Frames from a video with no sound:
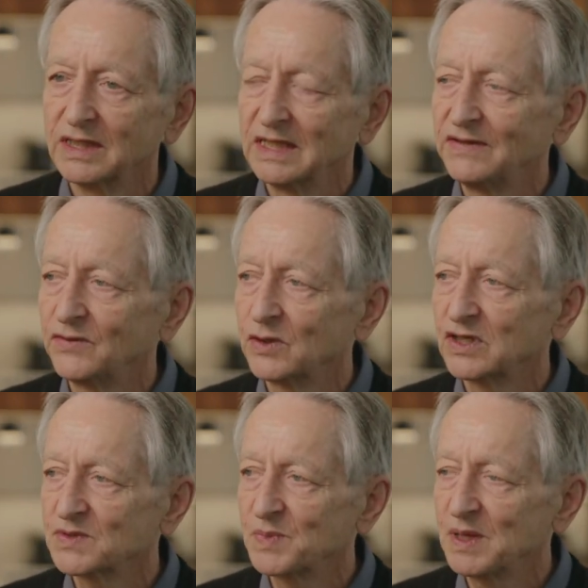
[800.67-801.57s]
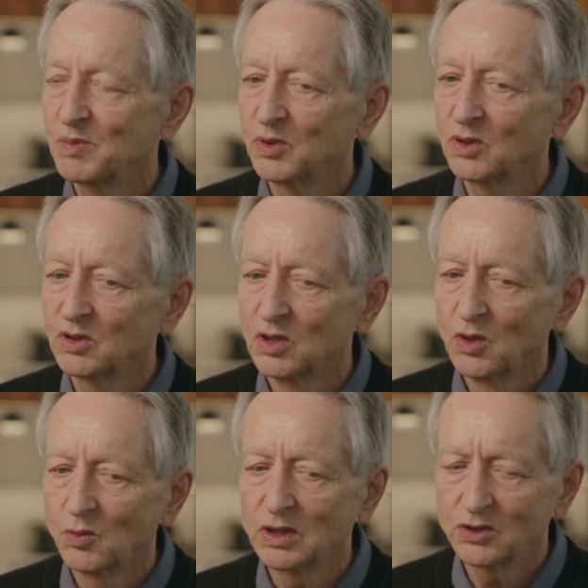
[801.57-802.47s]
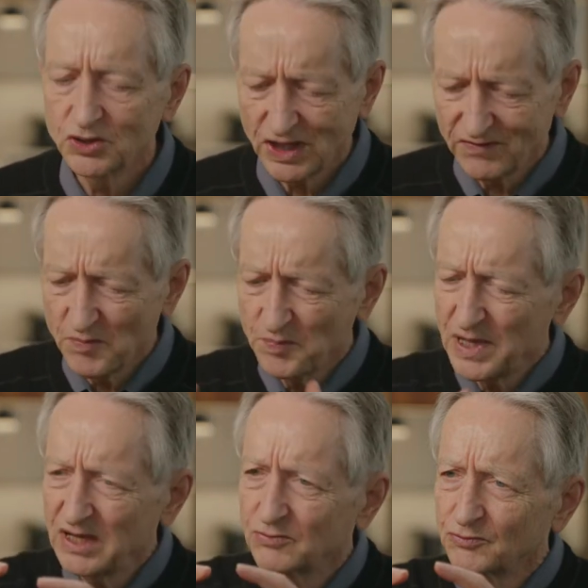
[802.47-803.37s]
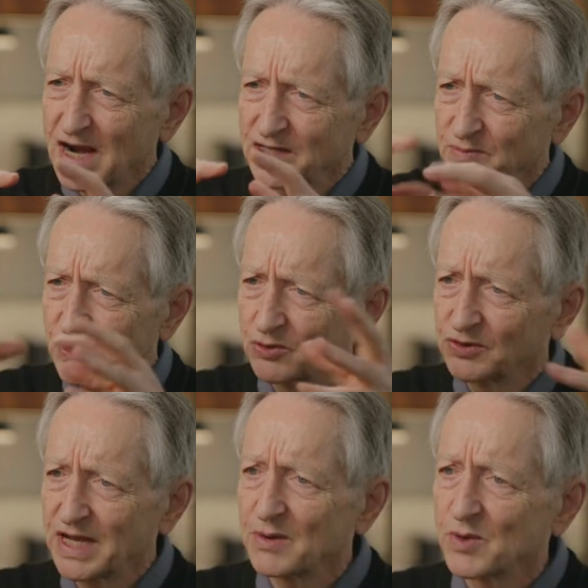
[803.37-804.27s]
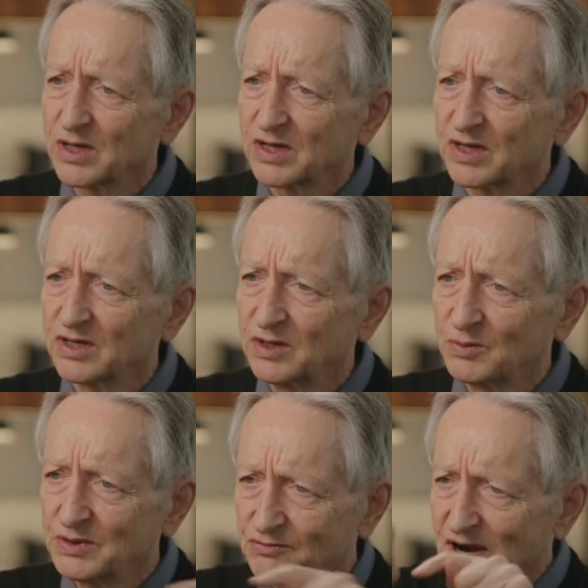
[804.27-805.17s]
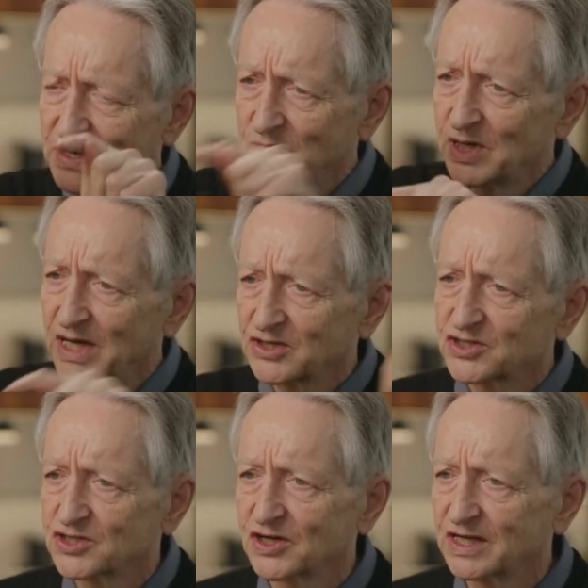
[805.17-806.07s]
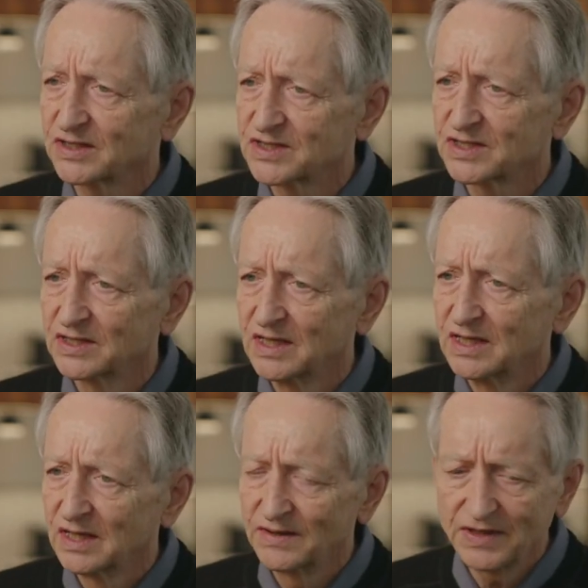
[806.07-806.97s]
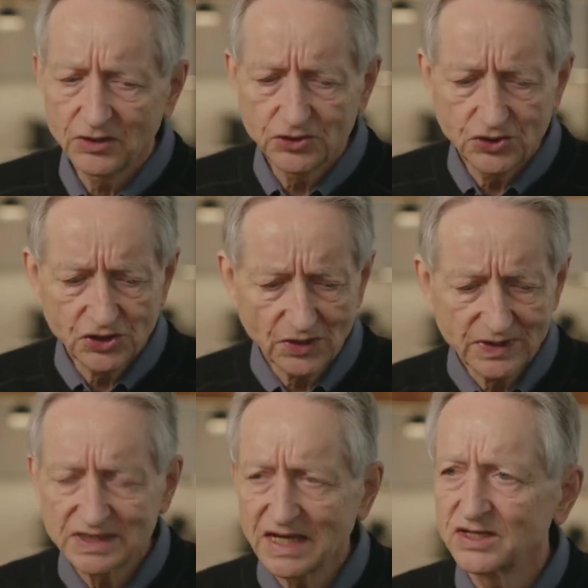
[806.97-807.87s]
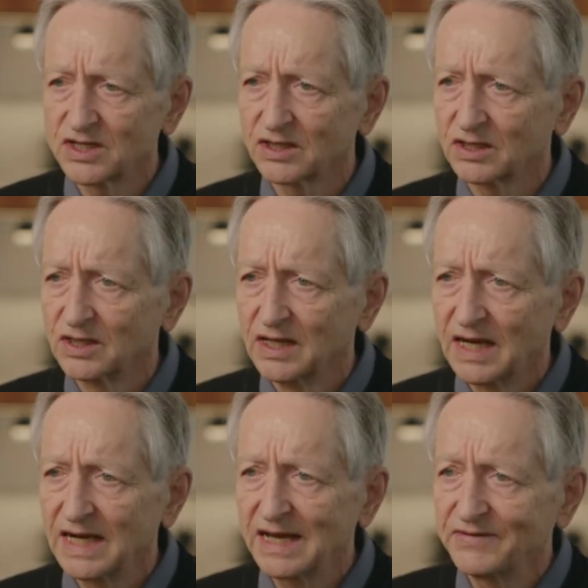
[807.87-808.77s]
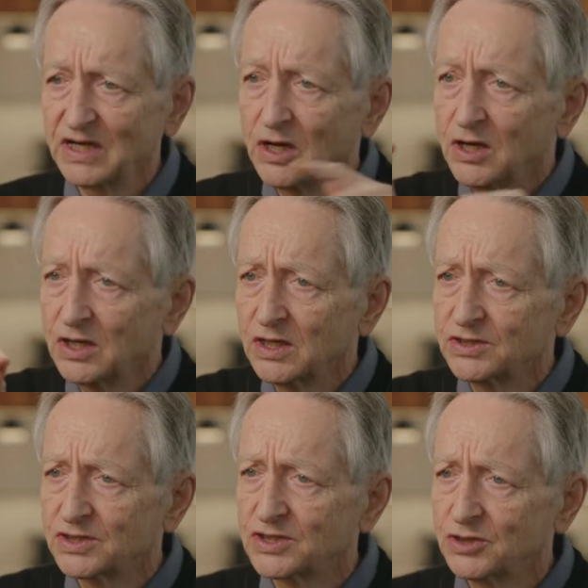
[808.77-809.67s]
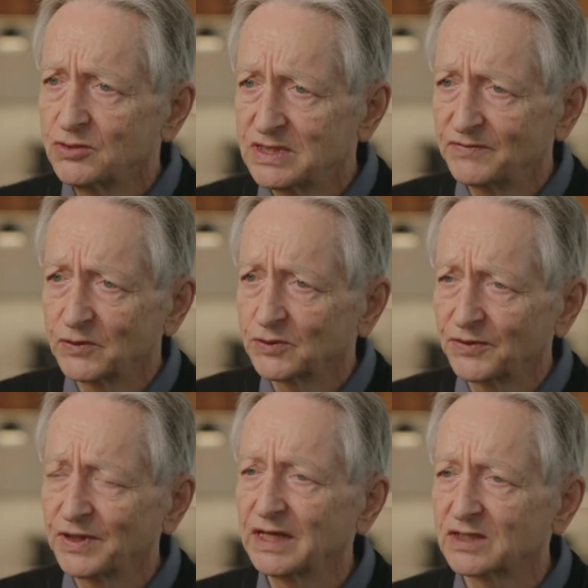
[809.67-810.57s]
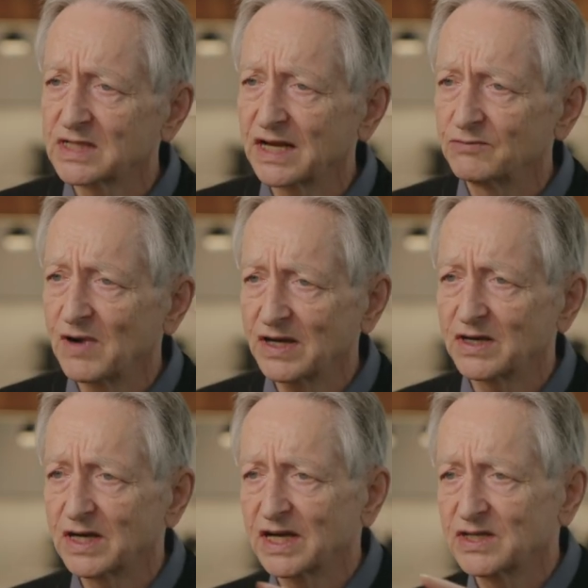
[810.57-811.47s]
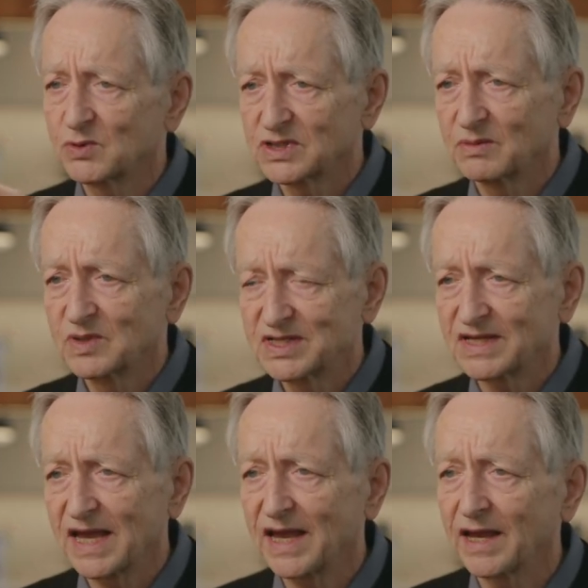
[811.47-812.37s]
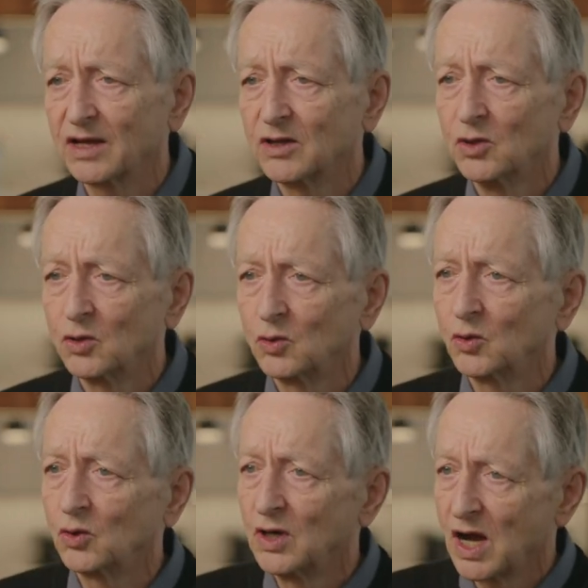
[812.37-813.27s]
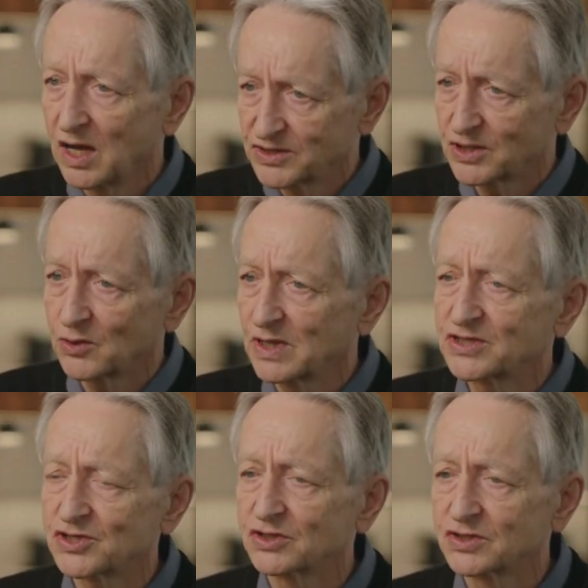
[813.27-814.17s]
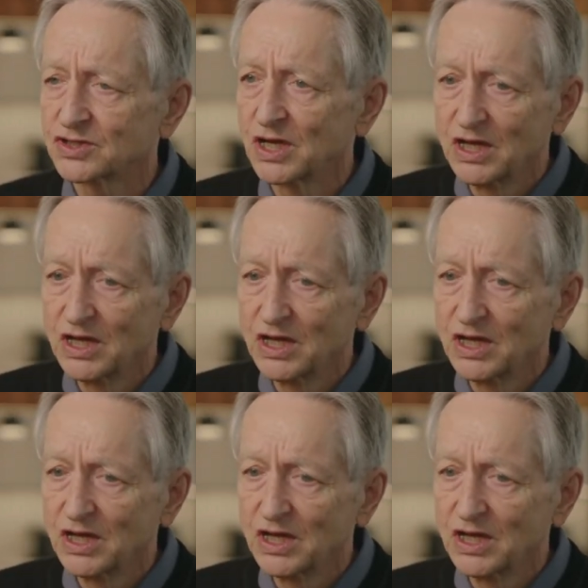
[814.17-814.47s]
if you ask people, well, could you have a big random neural network with random connection strengths, and then could you show it data and have it learn to do difficult things like recognize what someone's saying or answer questions